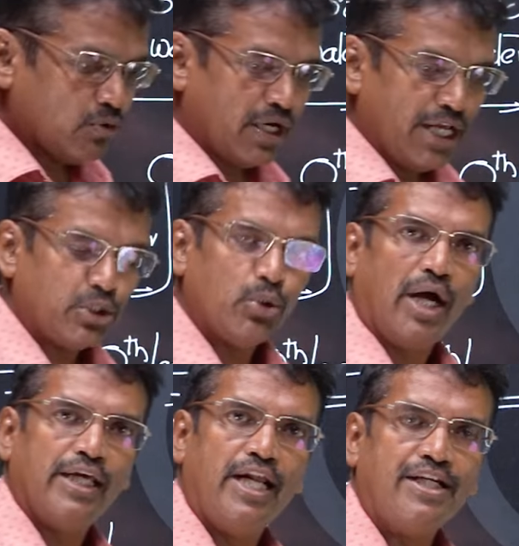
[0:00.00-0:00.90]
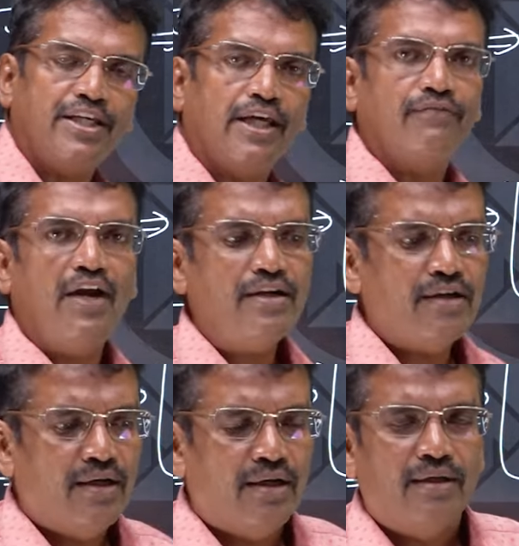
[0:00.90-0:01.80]
I would like to highlight here that
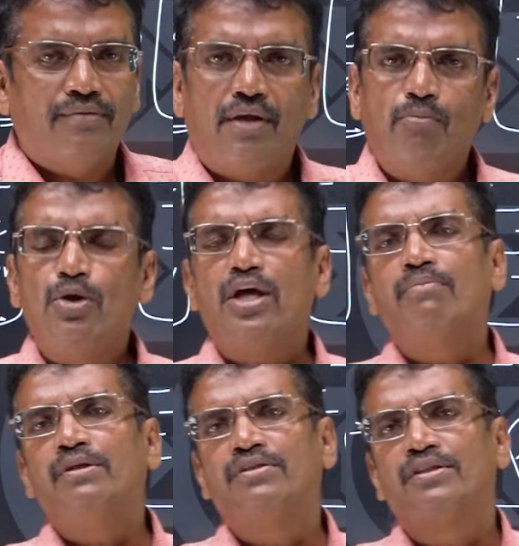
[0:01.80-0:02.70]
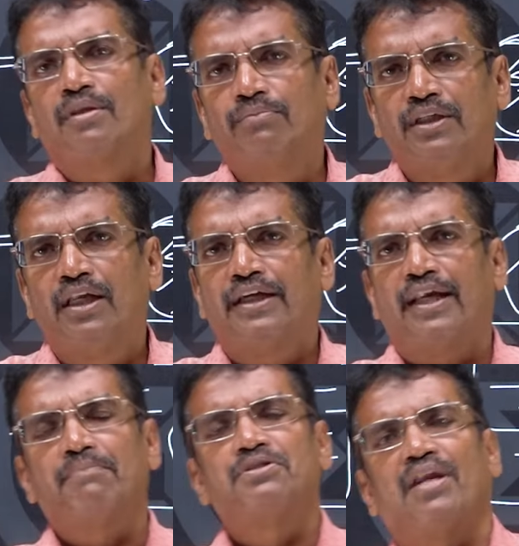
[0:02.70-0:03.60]
thermodynamics is something like an
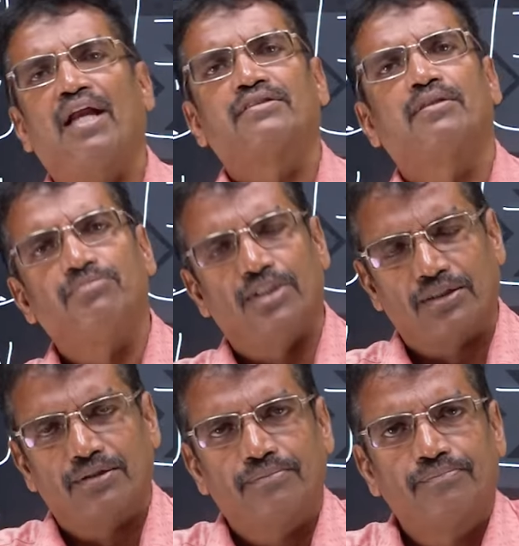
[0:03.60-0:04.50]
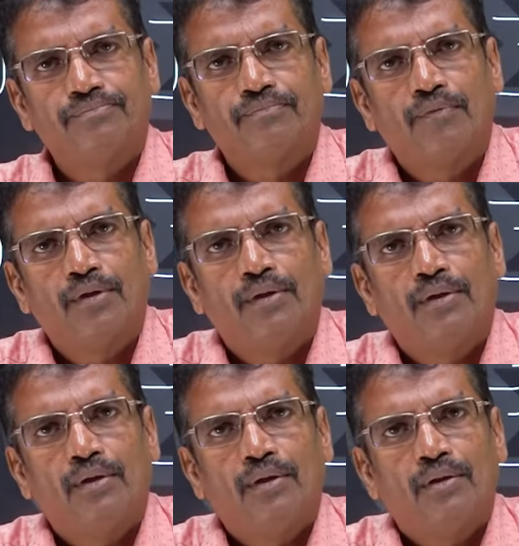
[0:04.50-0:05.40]
abstract subject.
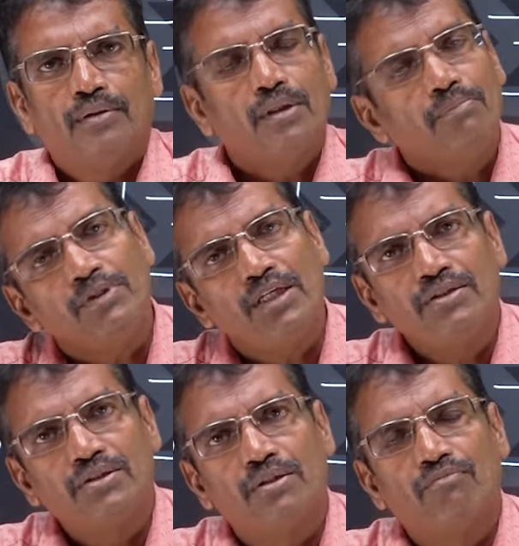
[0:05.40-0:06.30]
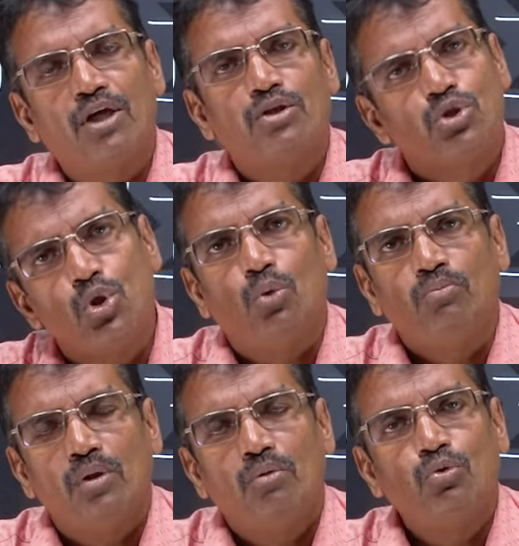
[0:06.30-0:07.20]
Some things uh, we
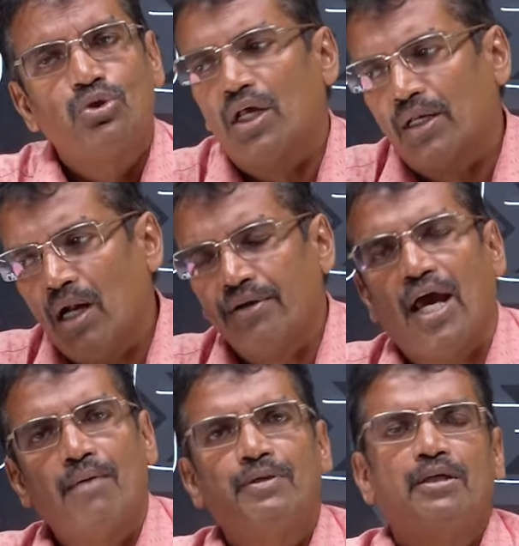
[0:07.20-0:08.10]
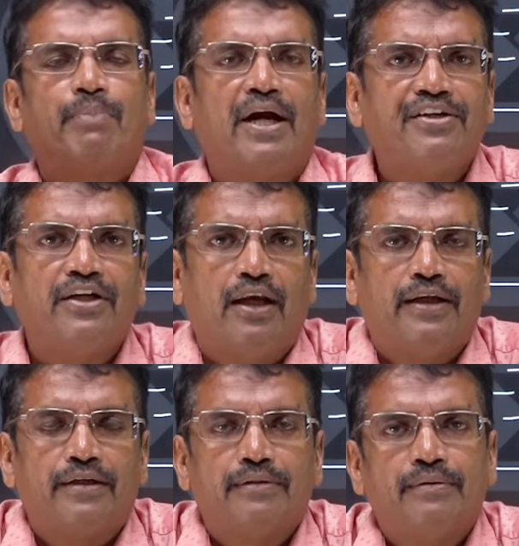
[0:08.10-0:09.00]
assume which are not happening practically.